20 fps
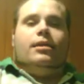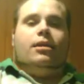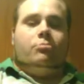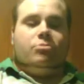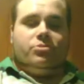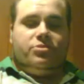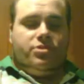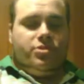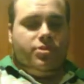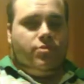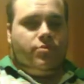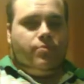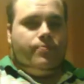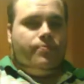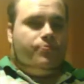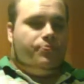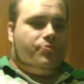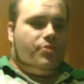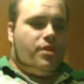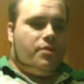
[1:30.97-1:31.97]
Number two,
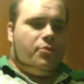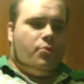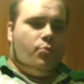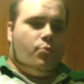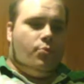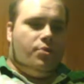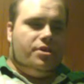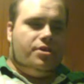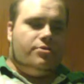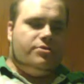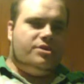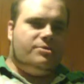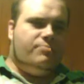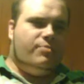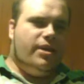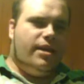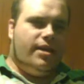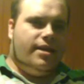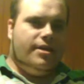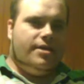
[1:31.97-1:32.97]
when you
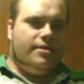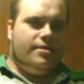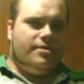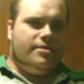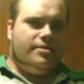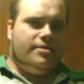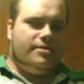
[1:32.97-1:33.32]
speed,